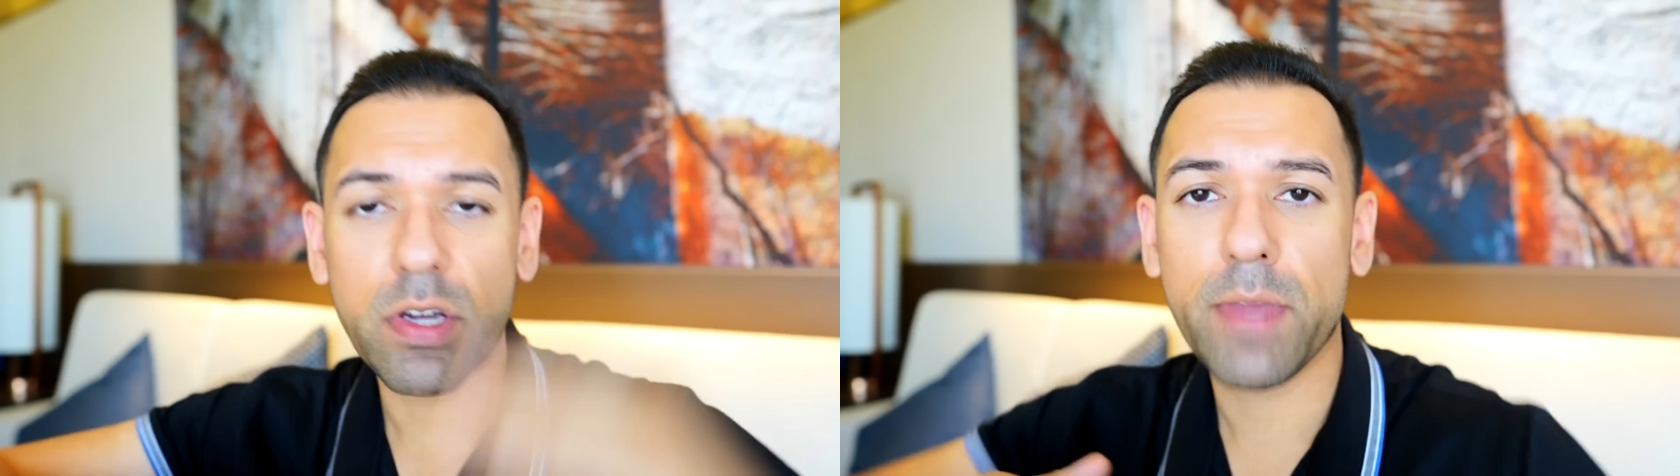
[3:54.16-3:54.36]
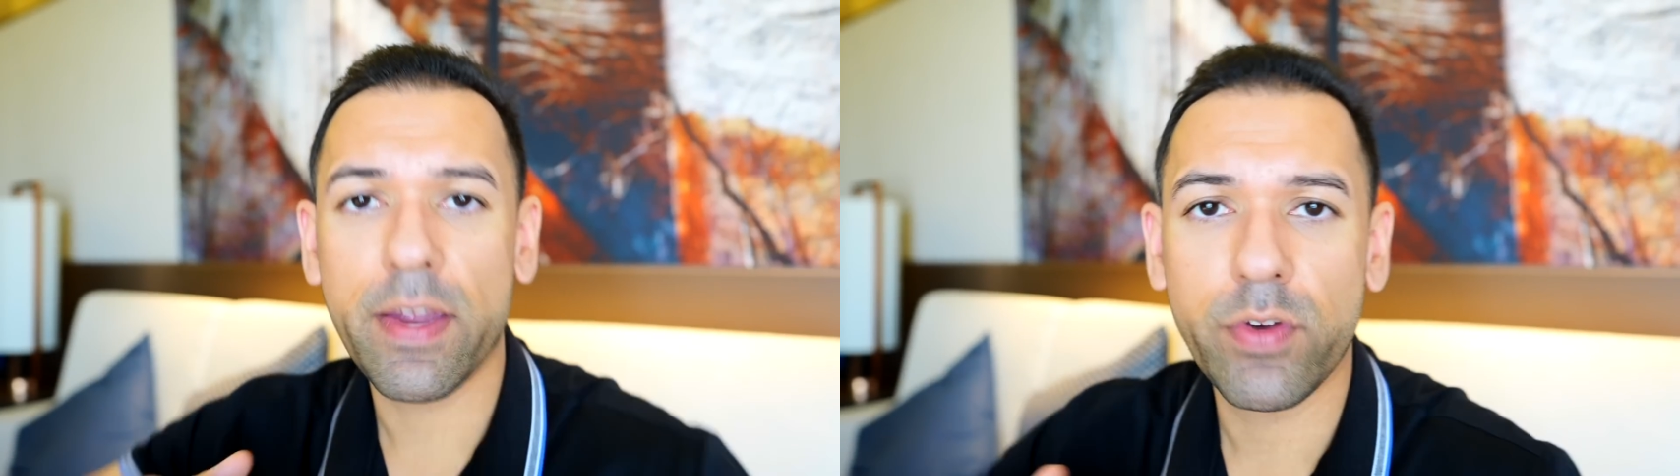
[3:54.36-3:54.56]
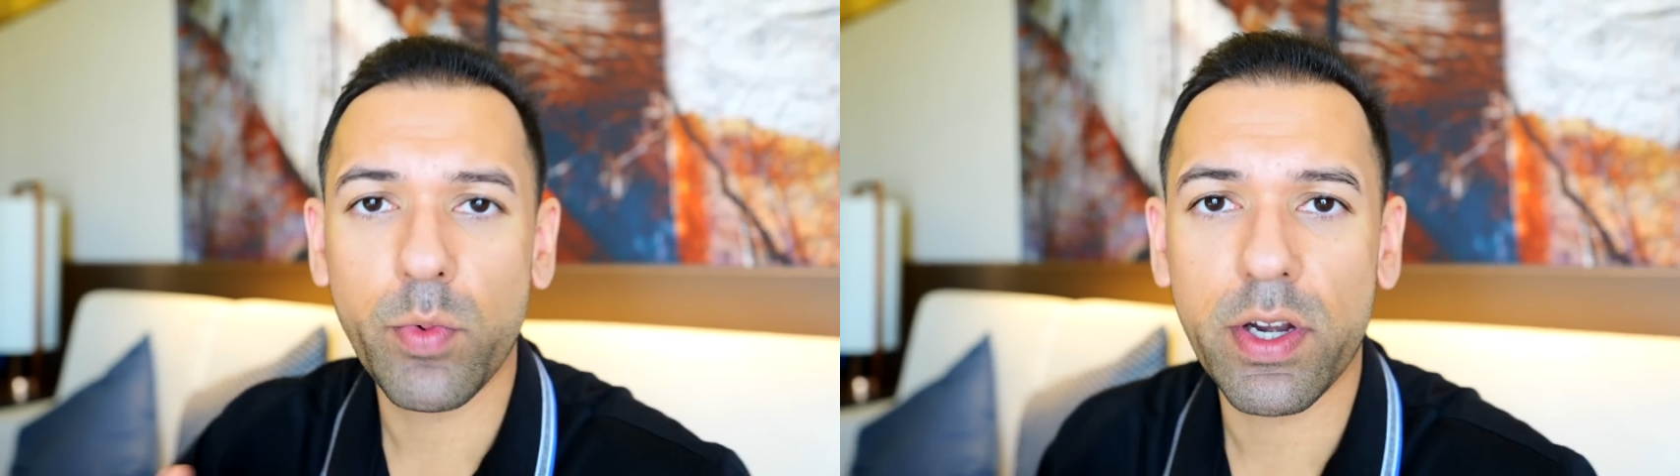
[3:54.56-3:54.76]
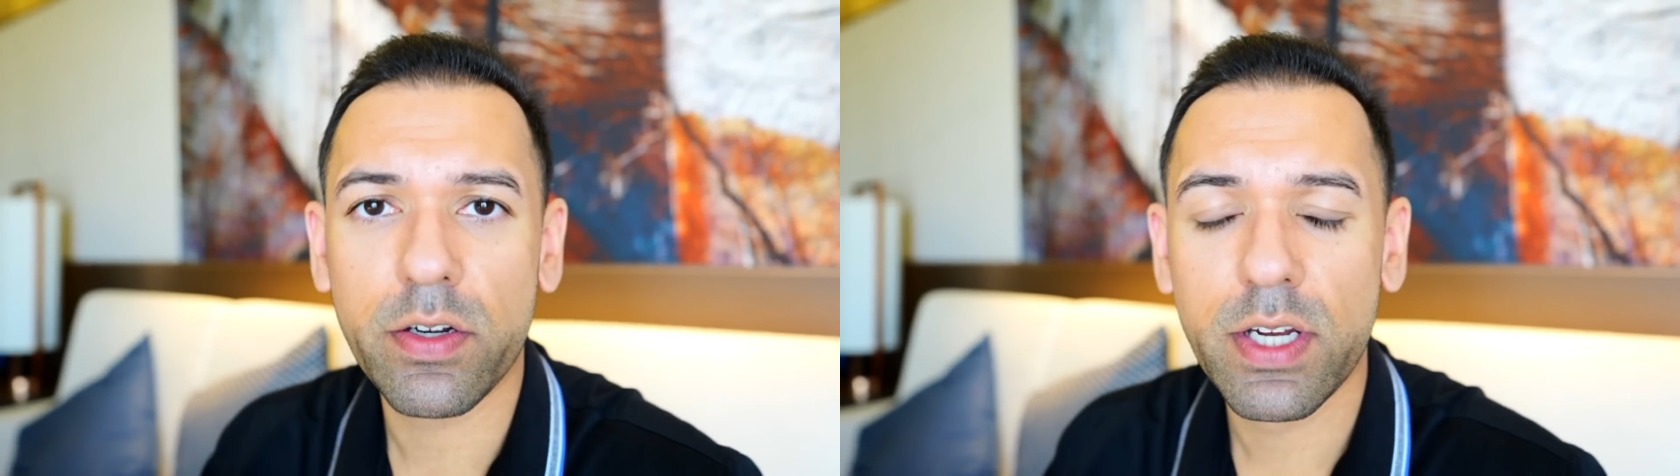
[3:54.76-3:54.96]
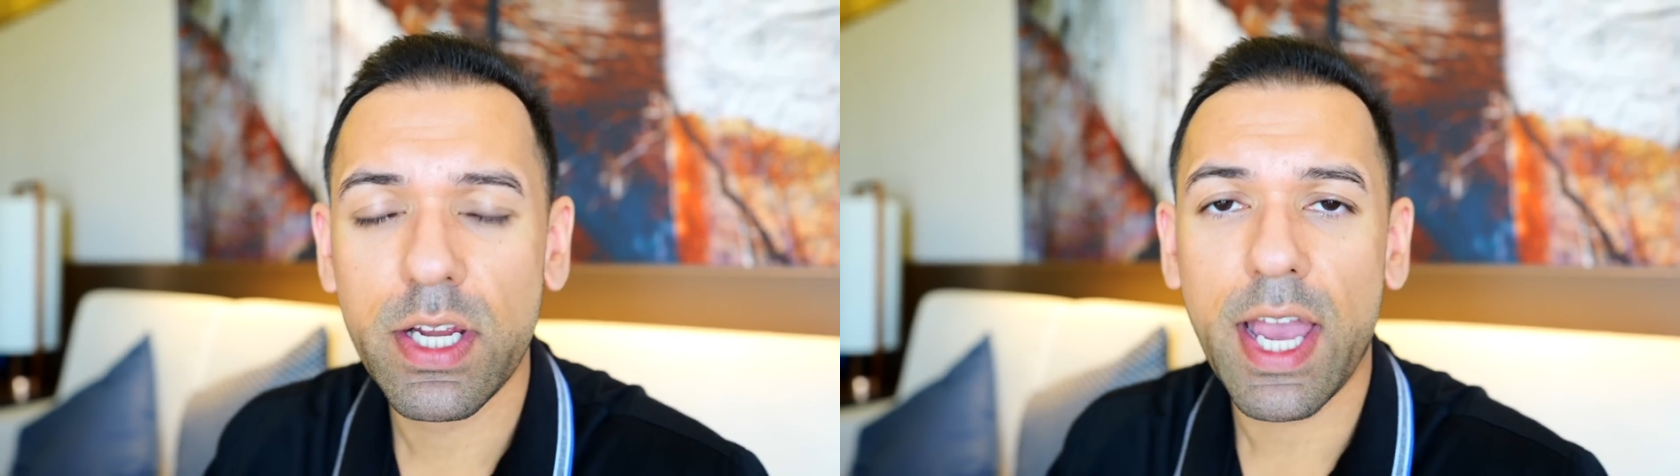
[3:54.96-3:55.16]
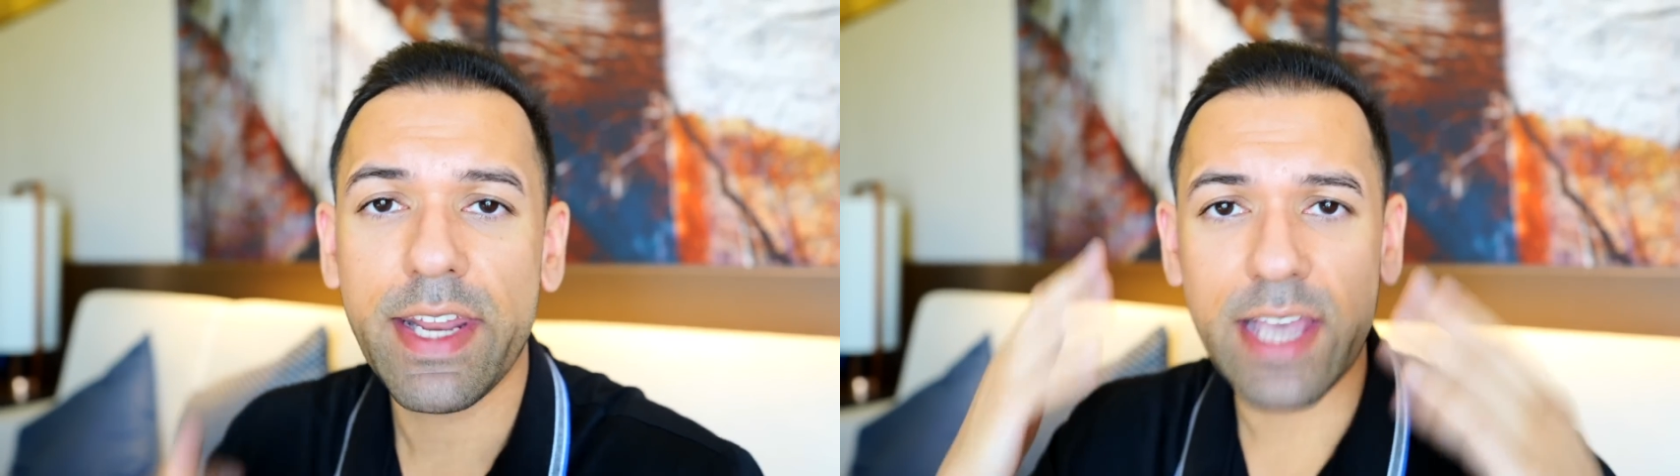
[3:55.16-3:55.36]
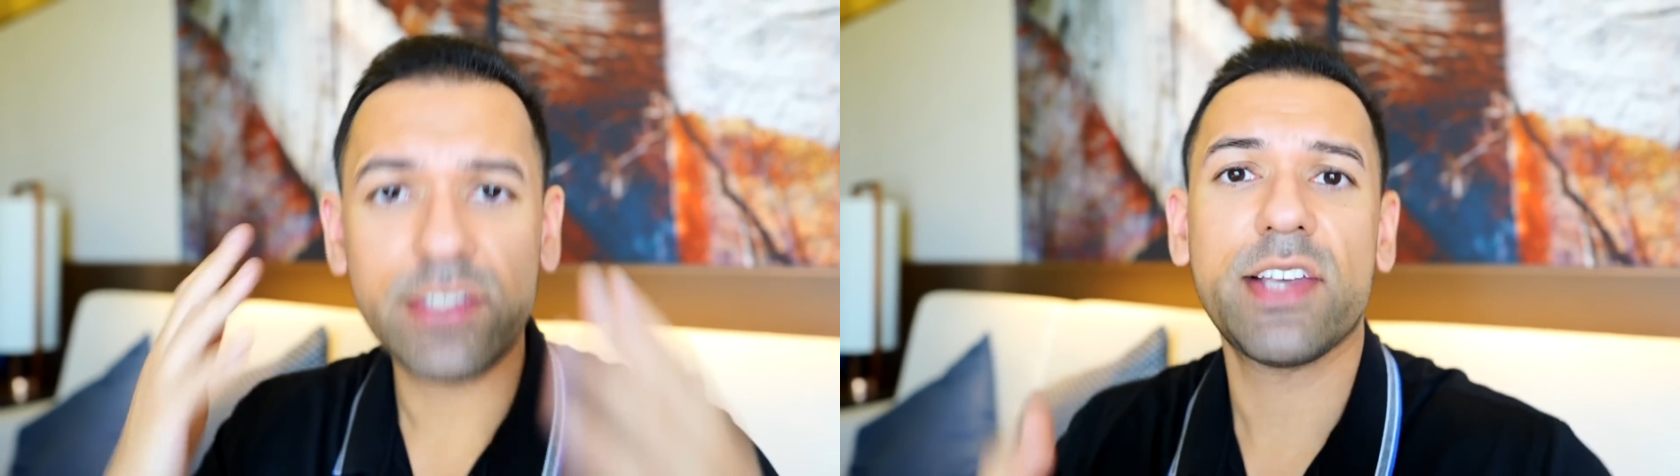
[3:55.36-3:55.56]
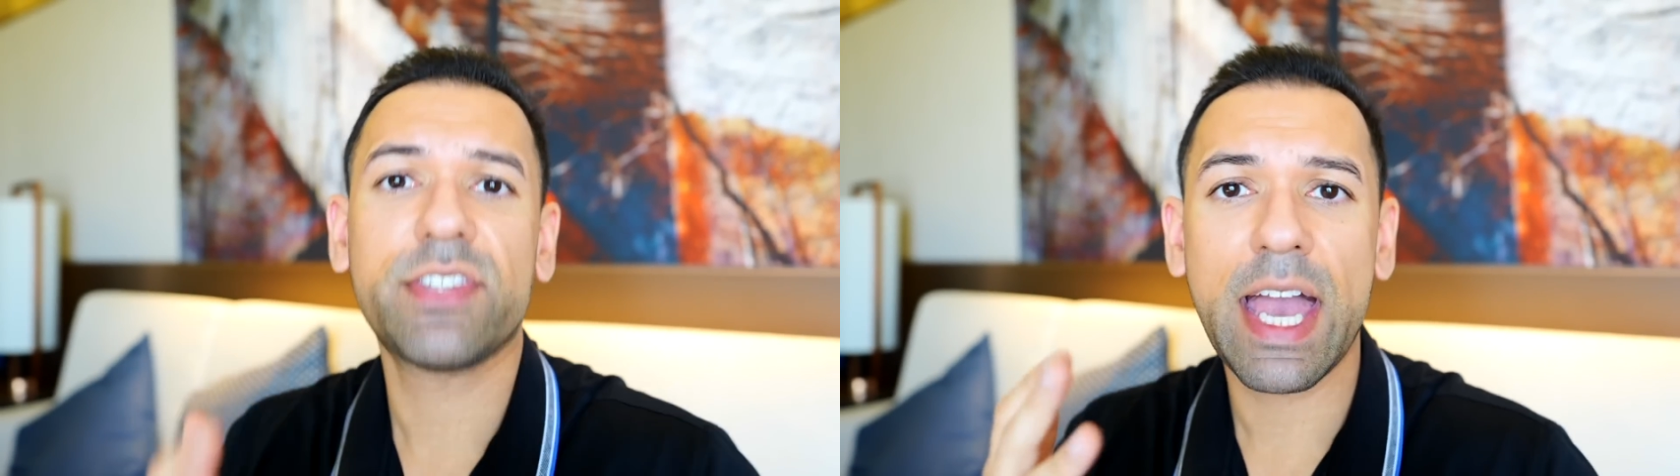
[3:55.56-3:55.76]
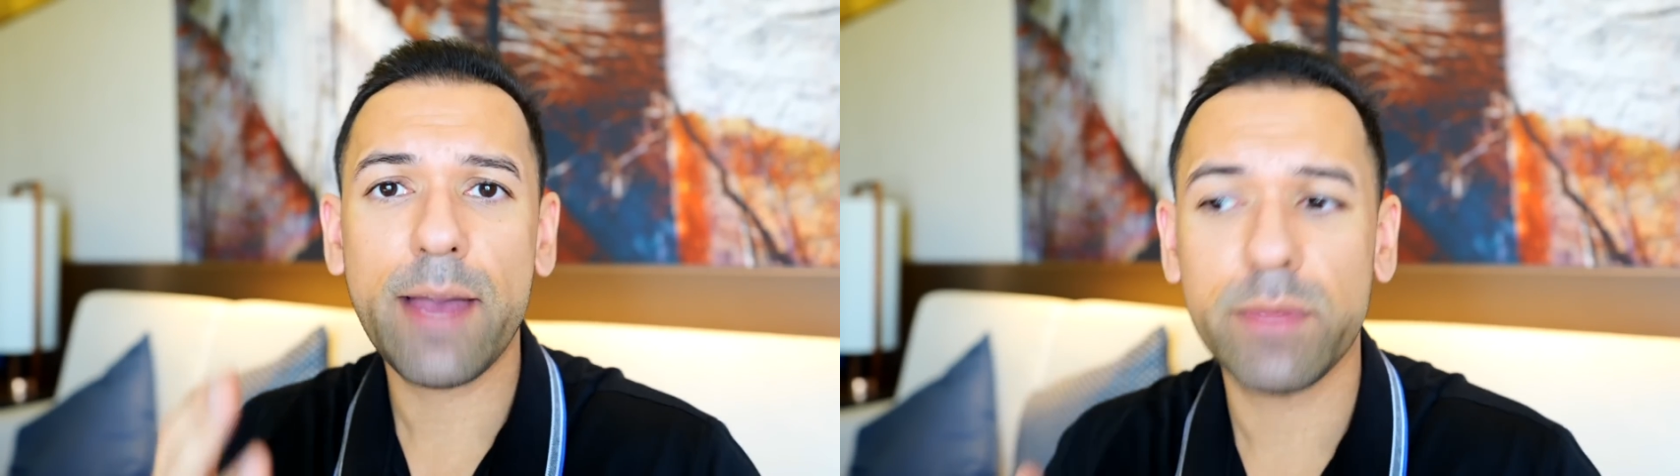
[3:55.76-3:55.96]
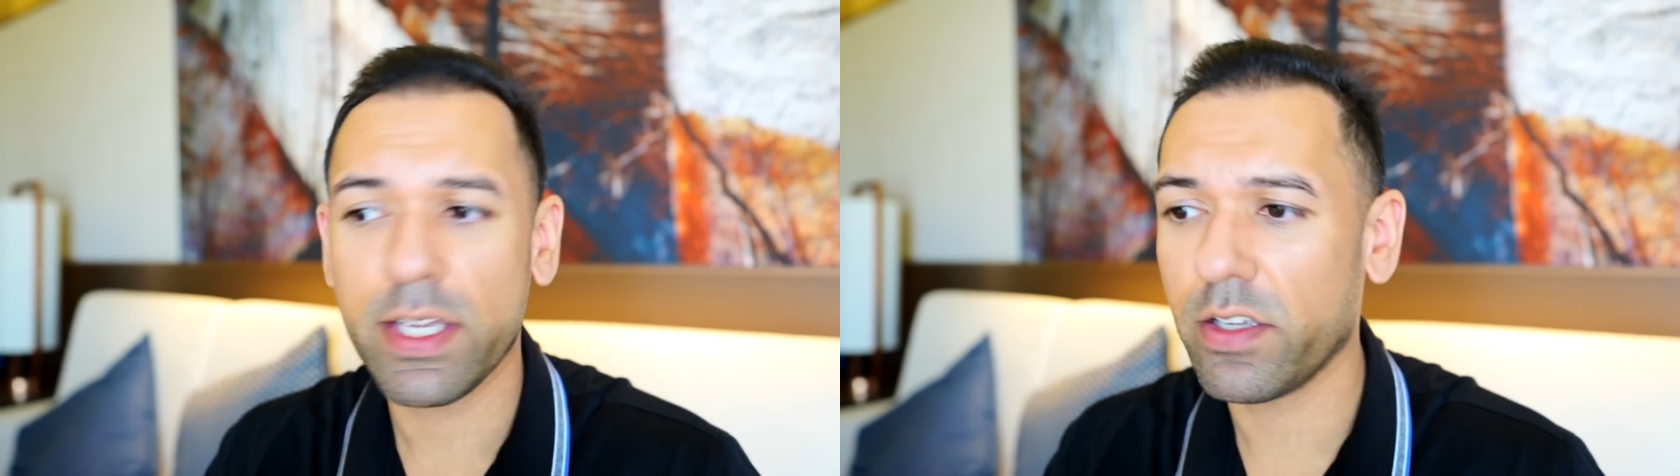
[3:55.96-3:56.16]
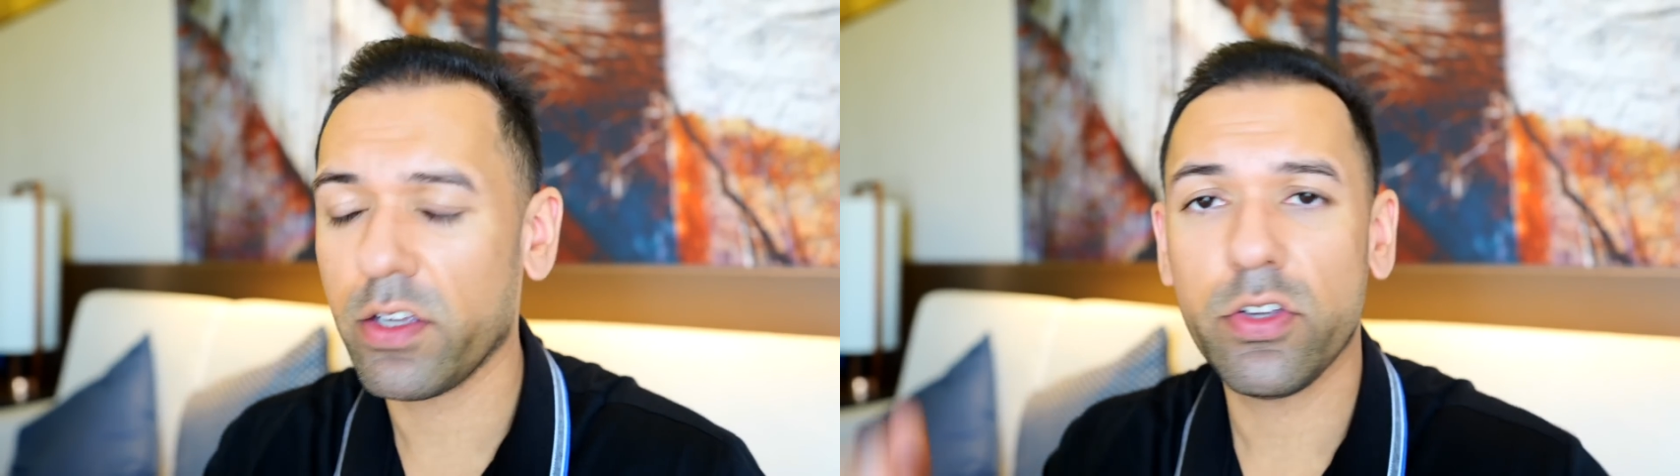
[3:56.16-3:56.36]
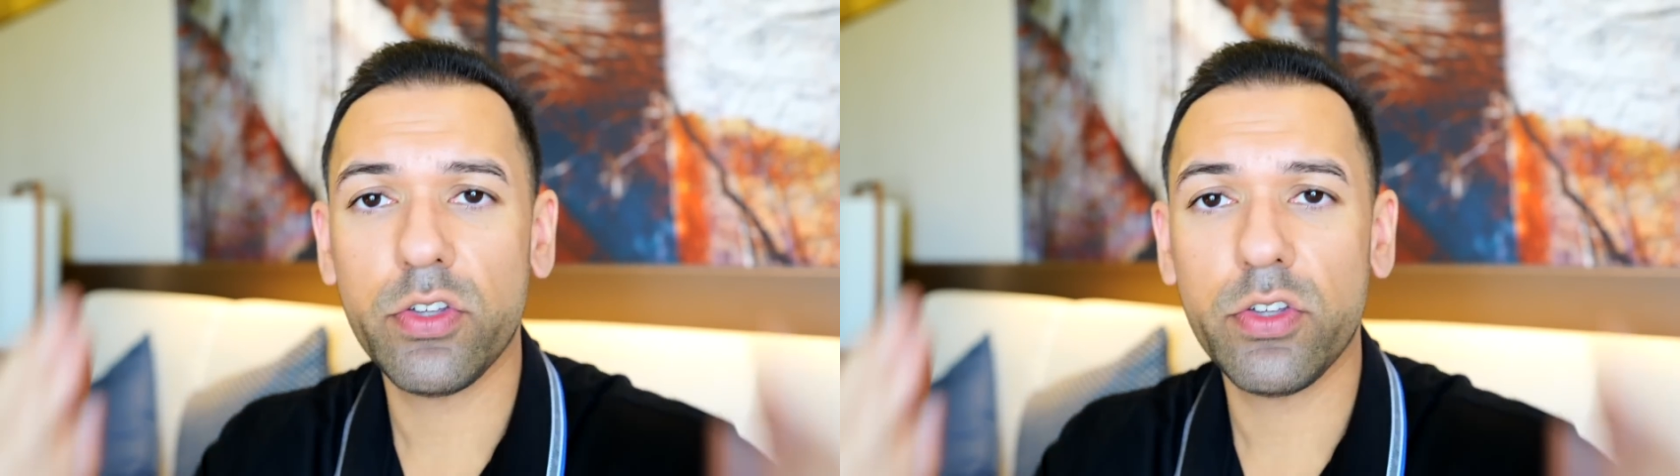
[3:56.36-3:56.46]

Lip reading: up everywhere. And as that's happening,